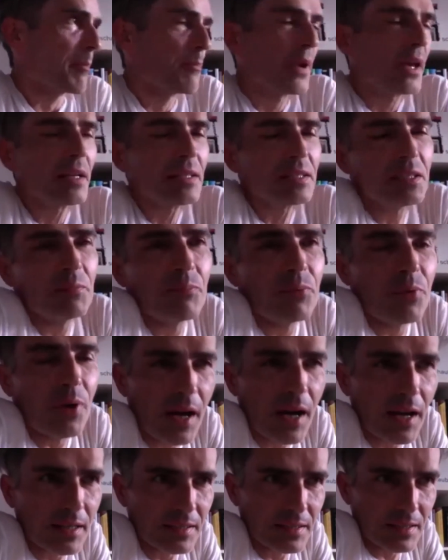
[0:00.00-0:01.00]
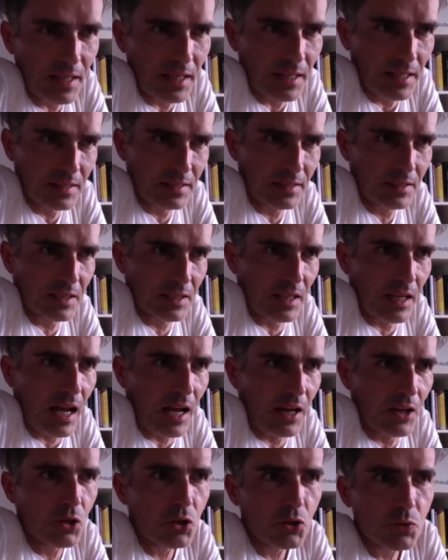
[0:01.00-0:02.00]
biggest surprise is I
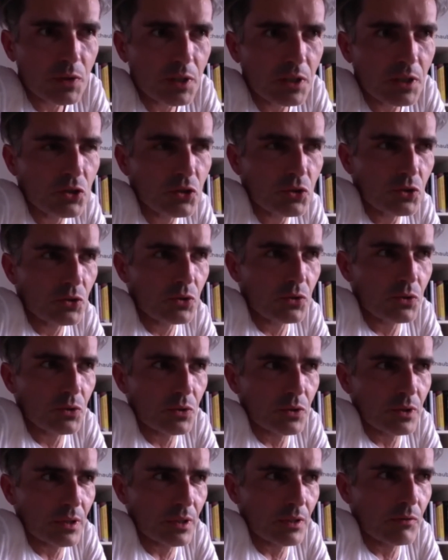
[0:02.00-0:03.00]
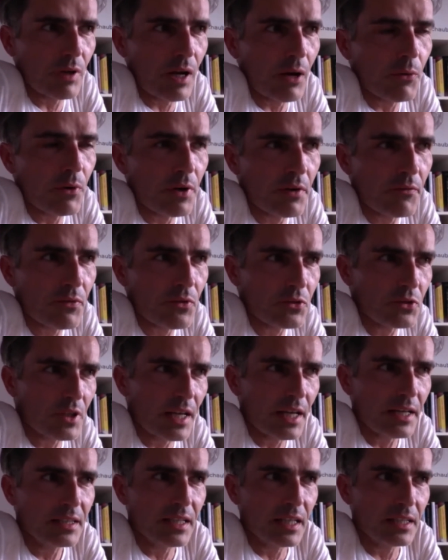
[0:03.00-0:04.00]
usually do our reviews
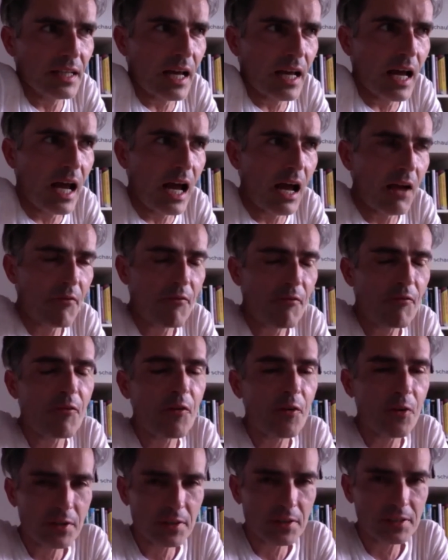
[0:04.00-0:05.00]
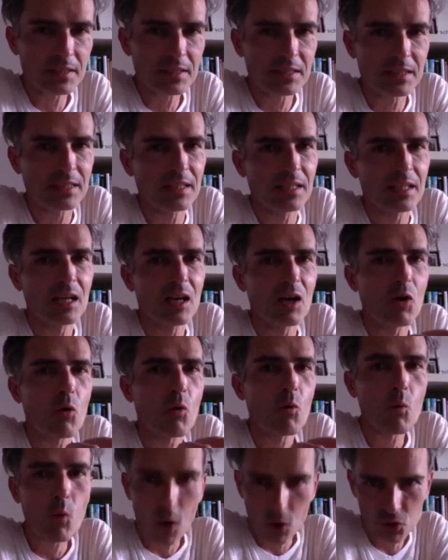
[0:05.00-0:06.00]
like that. I first
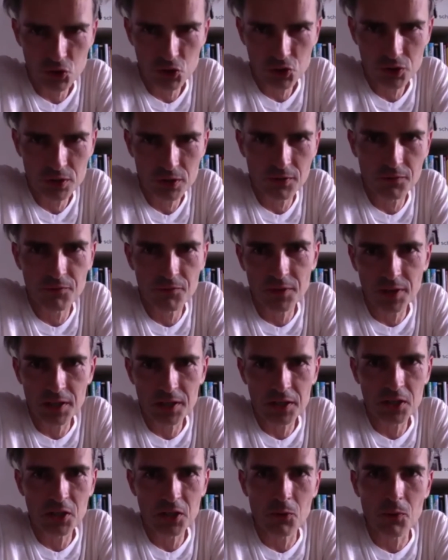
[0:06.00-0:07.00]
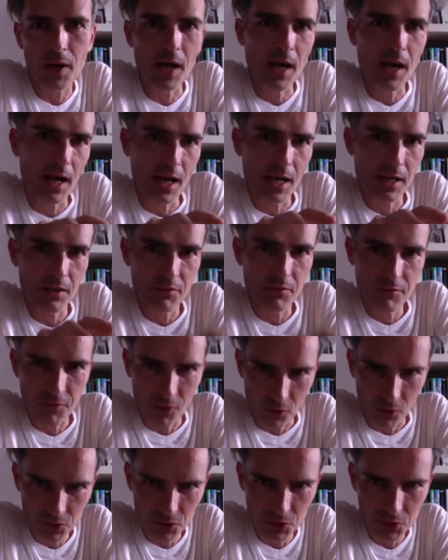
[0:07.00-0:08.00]
watch the video and the
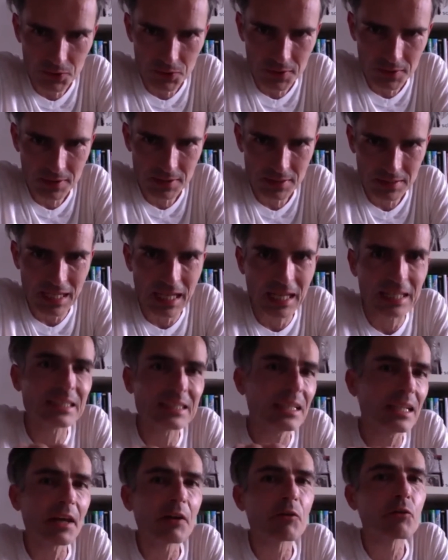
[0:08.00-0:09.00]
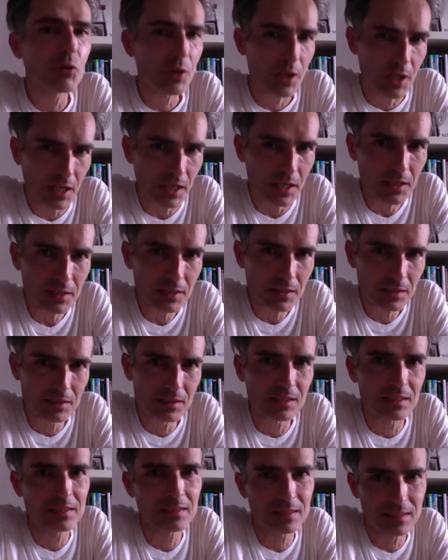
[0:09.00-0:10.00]
photos, and then I read
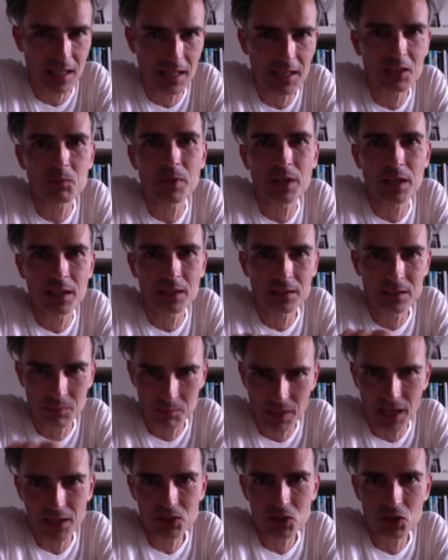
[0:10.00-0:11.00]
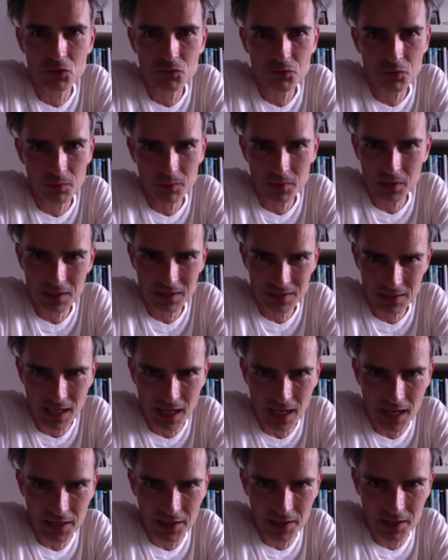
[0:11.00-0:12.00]
the statement, the message from the
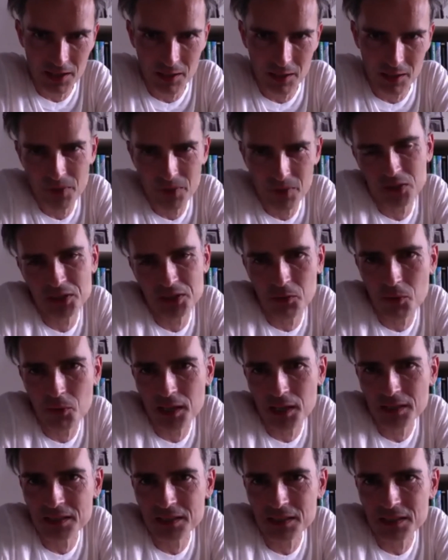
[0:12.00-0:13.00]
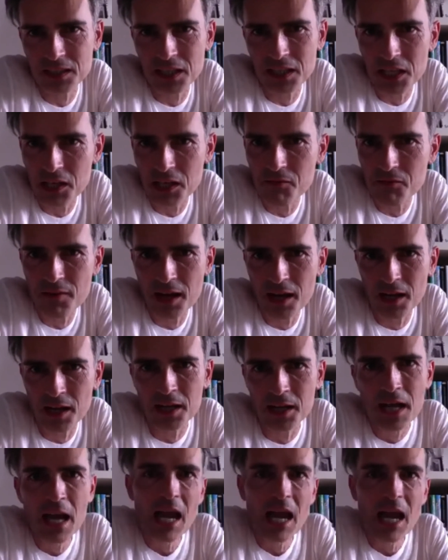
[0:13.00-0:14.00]
designer, because I want to see if I
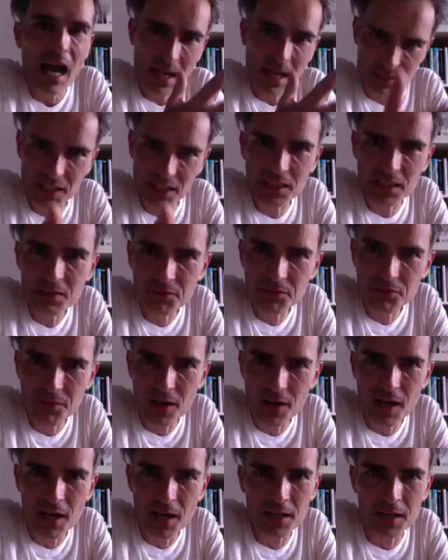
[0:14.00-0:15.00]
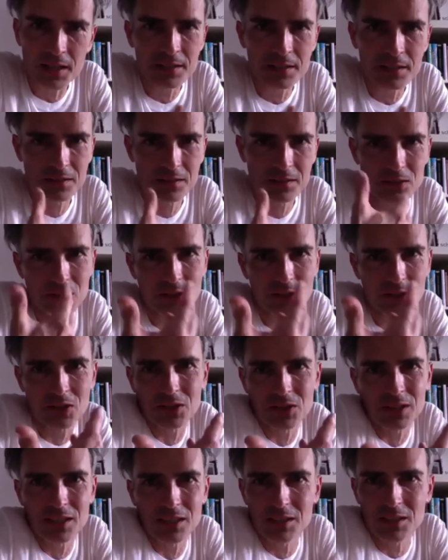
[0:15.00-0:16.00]
identify the
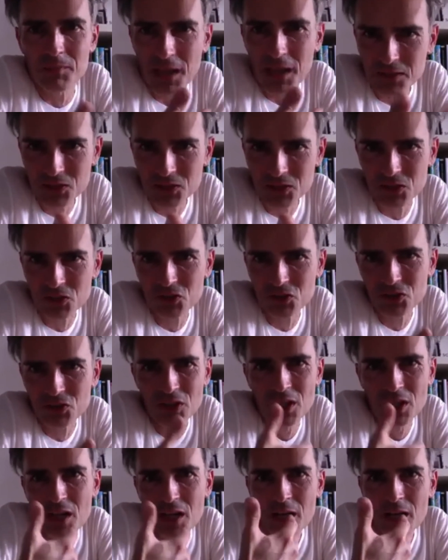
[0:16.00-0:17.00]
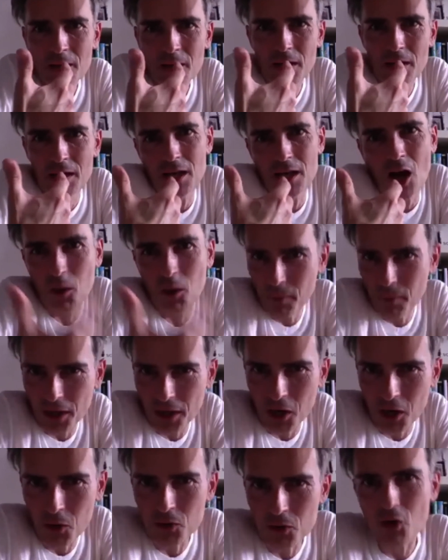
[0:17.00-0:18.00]
message on my
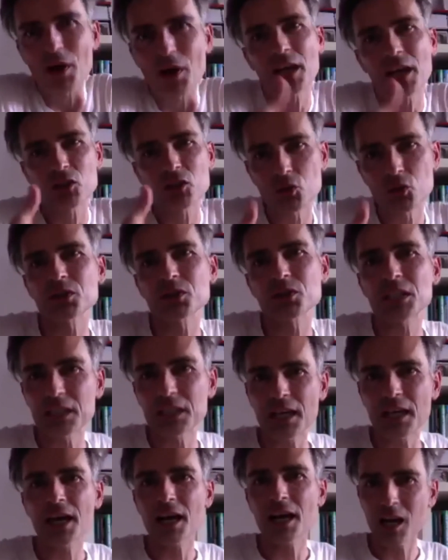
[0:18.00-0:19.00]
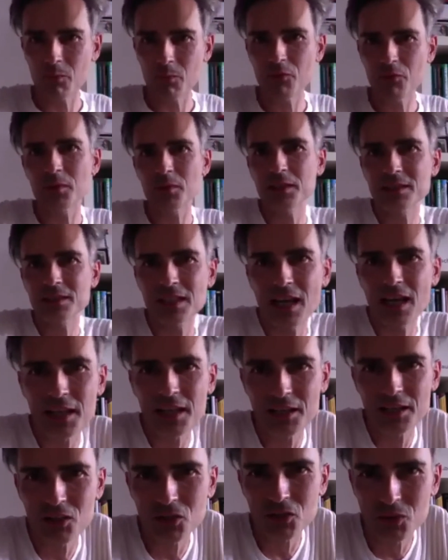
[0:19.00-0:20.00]
own, or I do need a help from the
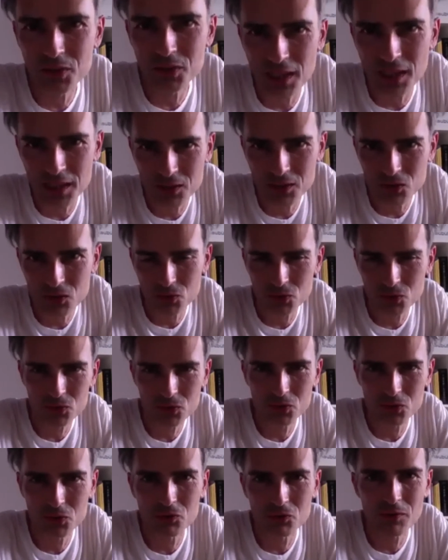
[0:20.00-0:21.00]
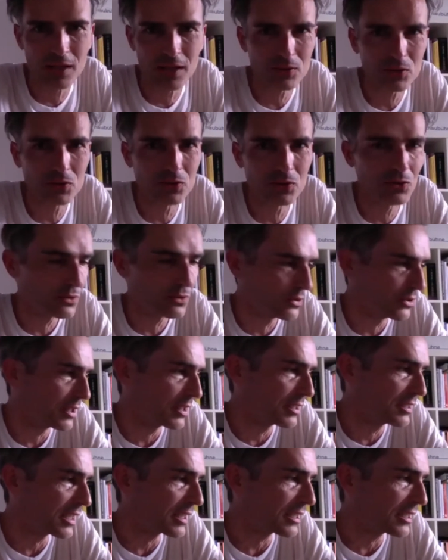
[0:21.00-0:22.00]
designer to get it to
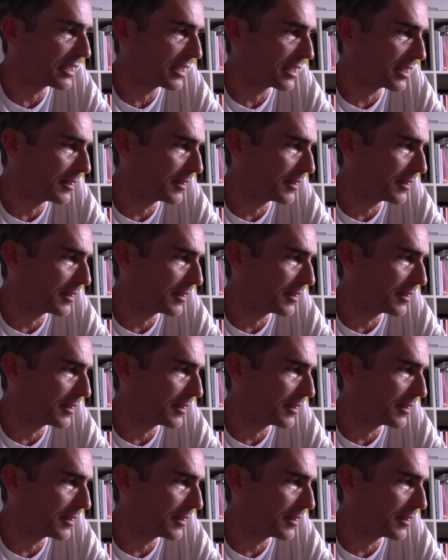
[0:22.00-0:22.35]
exactly